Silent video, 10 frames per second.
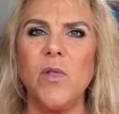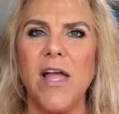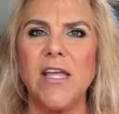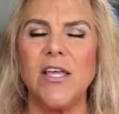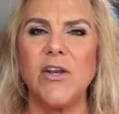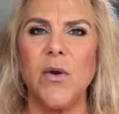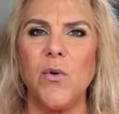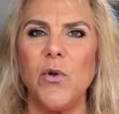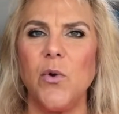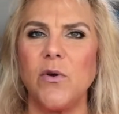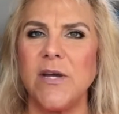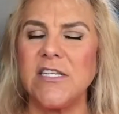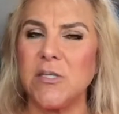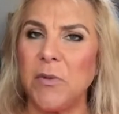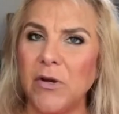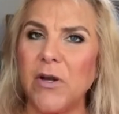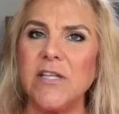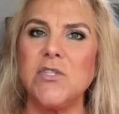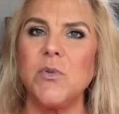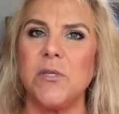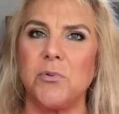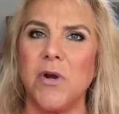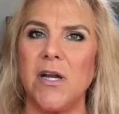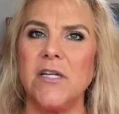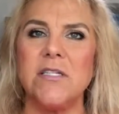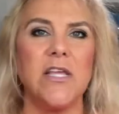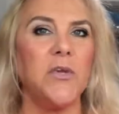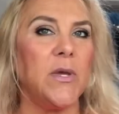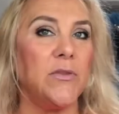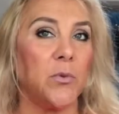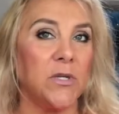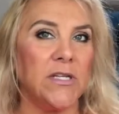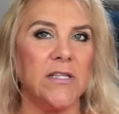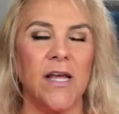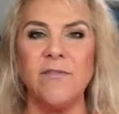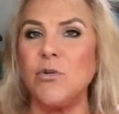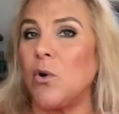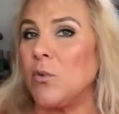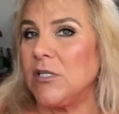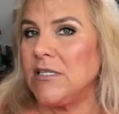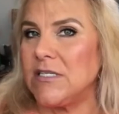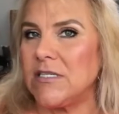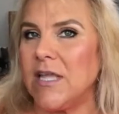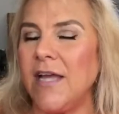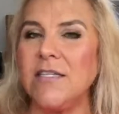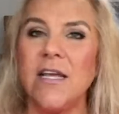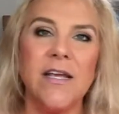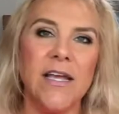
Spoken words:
like, you know, your experience with a product that you either really loved or really disliked.